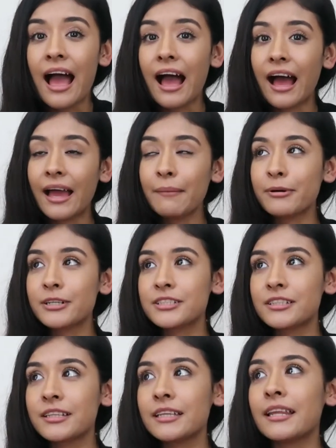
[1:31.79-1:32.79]
I
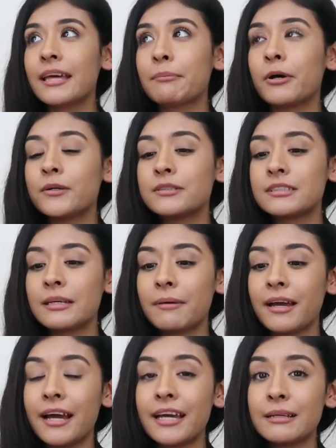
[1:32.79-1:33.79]
personally like posting
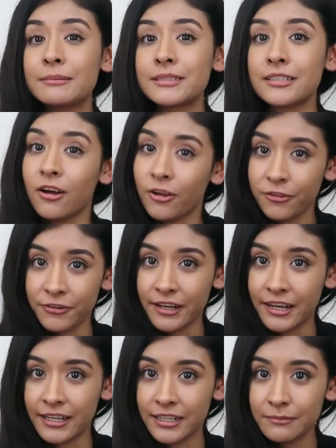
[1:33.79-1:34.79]
my items in all 3
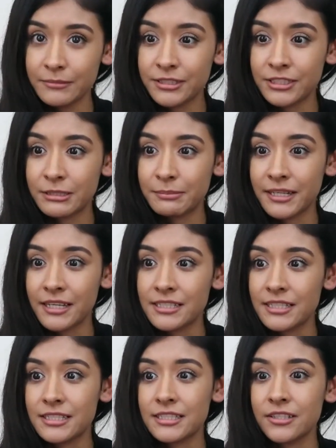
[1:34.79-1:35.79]
items just because
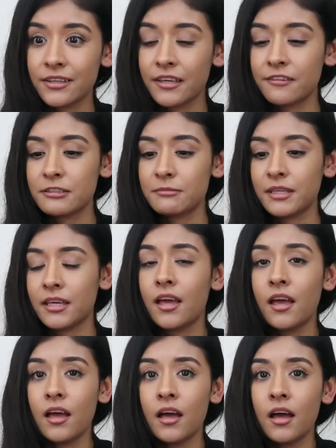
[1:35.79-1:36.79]
it still gives me
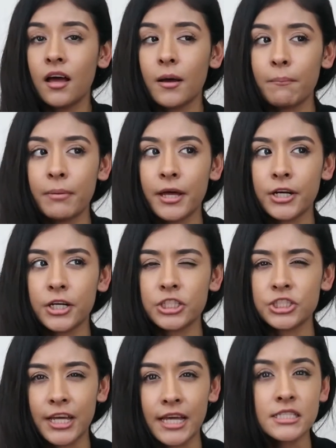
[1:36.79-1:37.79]
a better
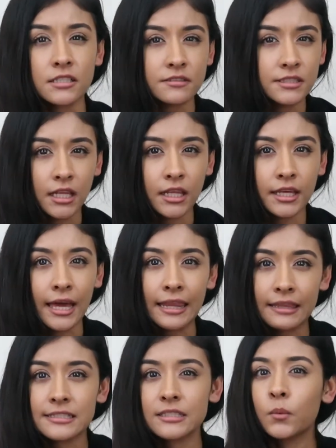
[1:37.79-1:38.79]
chance of selling at
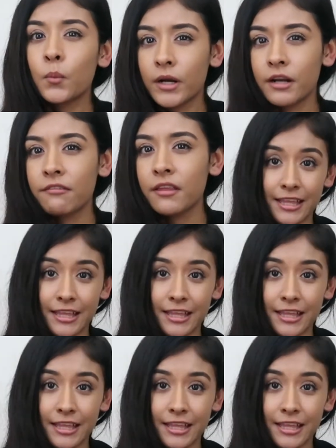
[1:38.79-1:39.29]
least in one of them.